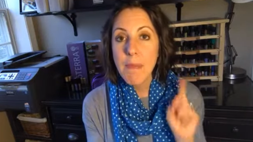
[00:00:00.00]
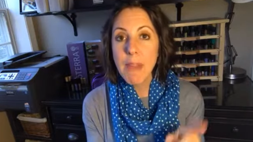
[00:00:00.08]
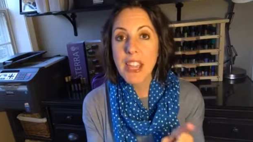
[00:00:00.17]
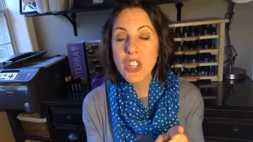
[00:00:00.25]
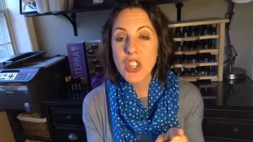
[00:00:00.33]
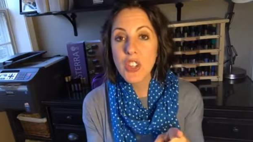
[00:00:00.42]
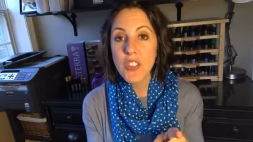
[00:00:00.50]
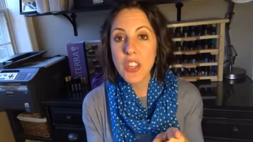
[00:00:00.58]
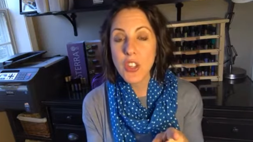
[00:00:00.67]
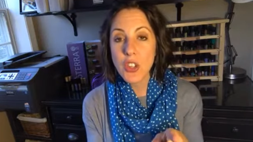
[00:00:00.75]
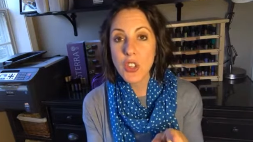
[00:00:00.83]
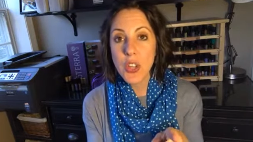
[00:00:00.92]
Make sure
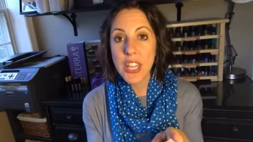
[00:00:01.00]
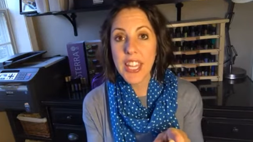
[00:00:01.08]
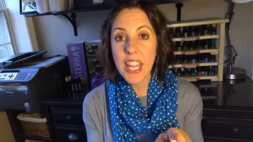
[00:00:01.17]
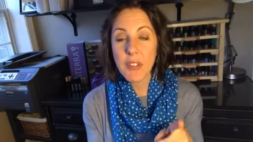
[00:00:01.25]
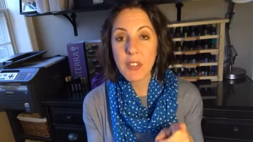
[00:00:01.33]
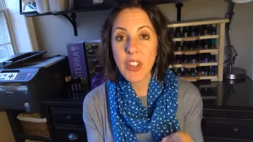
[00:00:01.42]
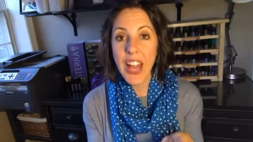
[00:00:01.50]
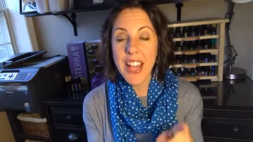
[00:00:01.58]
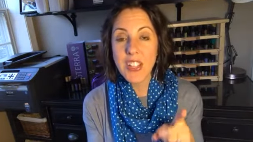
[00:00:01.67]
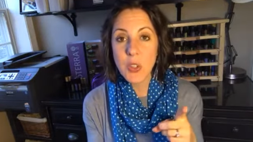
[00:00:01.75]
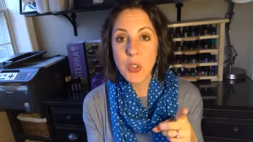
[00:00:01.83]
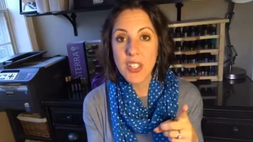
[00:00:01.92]
that you're drinking out of
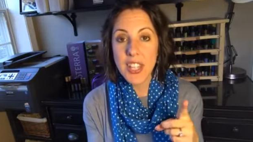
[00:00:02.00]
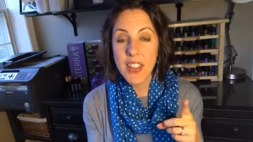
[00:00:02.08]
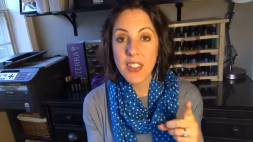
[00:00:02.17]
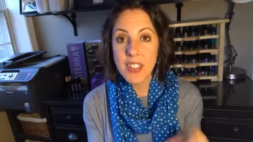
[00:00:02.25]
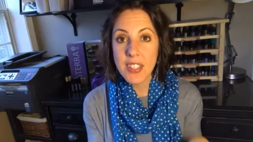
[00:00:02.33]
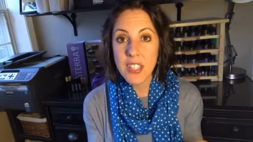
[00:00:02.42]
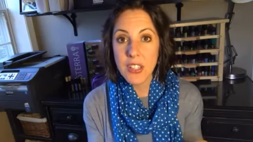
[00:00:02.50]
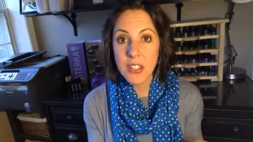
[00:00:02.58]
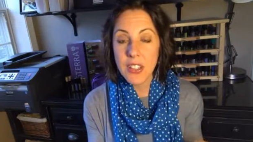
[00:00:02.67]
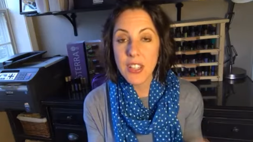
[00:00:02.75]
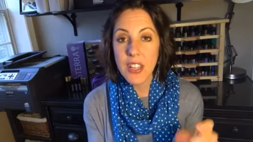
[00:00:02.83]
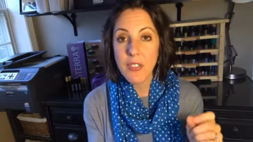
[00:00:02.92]
glass or stainless
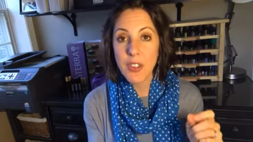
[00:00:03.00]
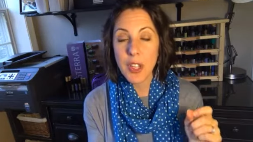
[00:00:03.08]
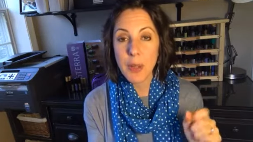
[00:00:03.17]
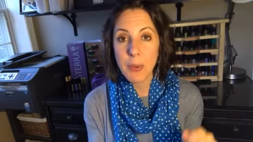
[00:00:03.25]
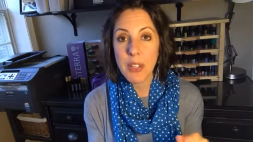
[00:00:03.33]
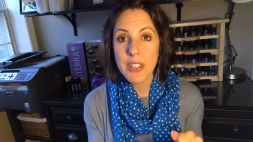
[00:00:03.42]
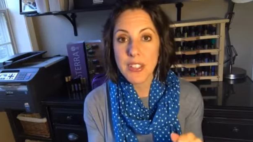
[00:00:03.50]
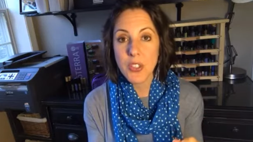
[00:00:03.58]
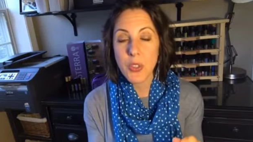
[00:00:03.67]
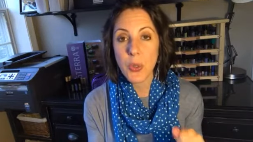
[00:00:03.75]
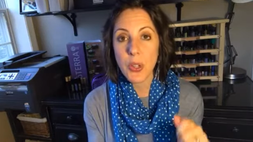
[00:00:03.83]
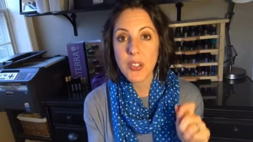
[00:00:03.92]
steel if you're going to put
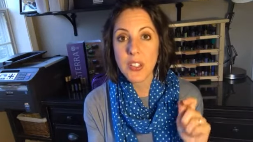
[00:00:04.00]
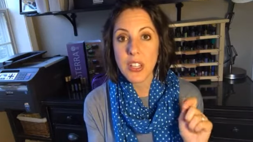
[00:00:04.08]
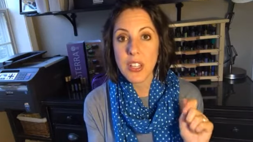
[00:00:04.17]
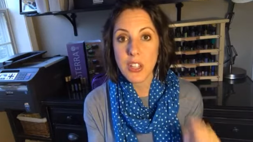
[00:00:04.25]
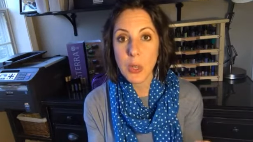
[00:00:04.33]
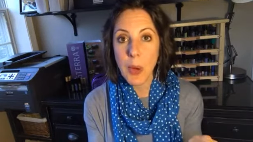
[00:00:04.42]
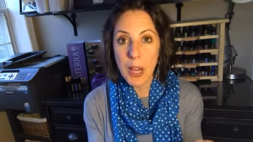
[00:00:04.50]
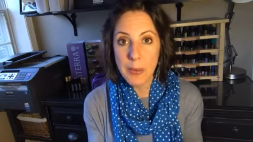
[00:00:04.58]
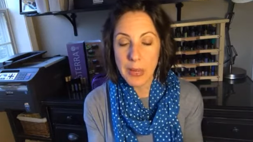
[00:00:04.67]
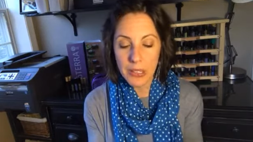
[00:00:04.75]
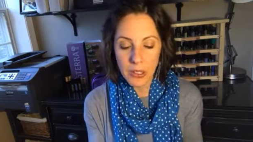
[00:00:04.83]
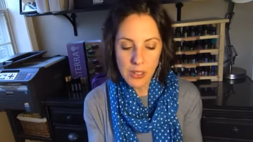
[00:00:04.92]
essential oils in your water
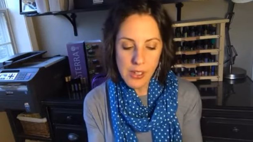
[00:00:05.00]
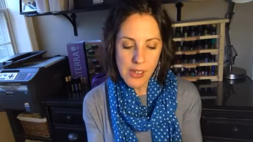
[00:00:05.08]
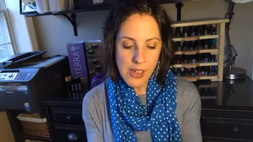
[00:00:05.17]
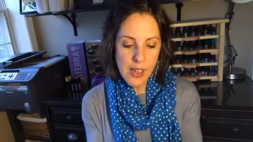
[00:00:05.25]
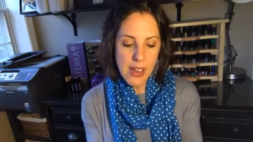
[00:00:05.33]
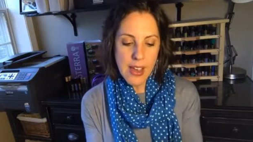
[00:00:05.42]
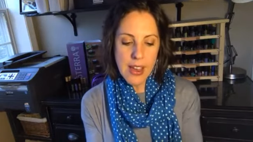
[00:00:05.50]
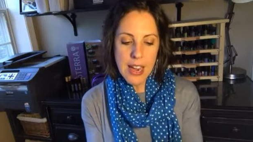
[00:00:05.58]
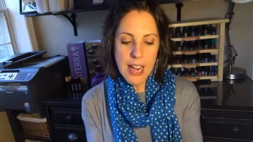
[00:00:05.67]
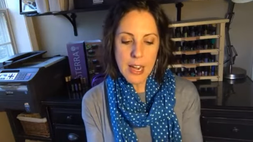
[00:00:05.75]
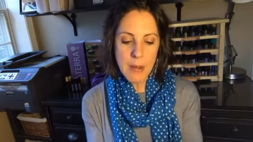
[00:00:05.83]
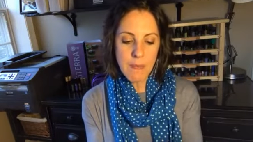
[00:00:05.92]
bottle.
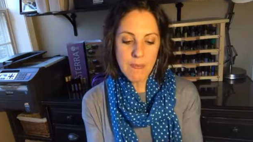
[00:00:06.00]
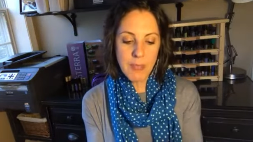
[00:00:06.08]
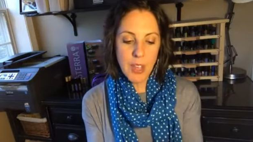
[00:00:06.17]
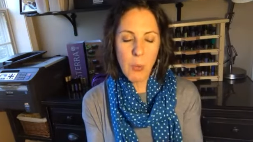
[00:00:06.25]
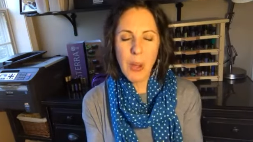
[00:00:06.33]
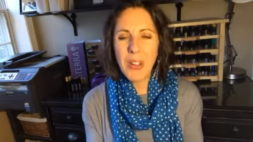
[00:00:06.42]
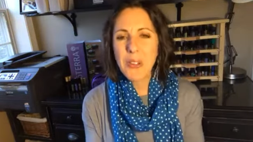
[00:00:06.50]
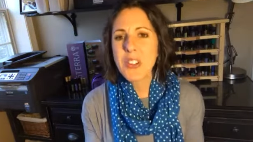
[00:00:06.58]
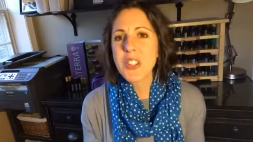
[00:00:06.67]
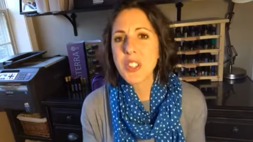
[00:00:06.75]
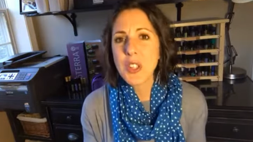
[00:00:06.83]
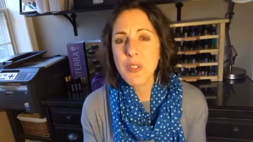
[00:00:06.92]
Wild
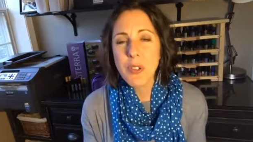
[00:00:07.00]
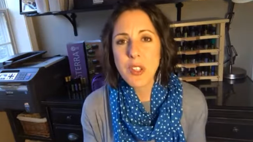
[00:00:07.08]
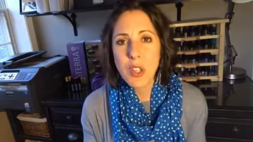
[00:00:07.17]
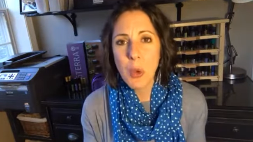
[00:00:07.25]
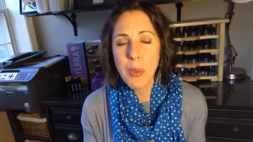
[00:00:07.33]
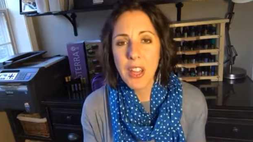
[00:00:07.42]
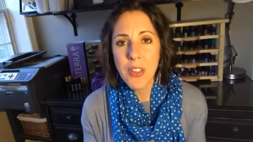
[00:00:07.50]
Orange is good for so many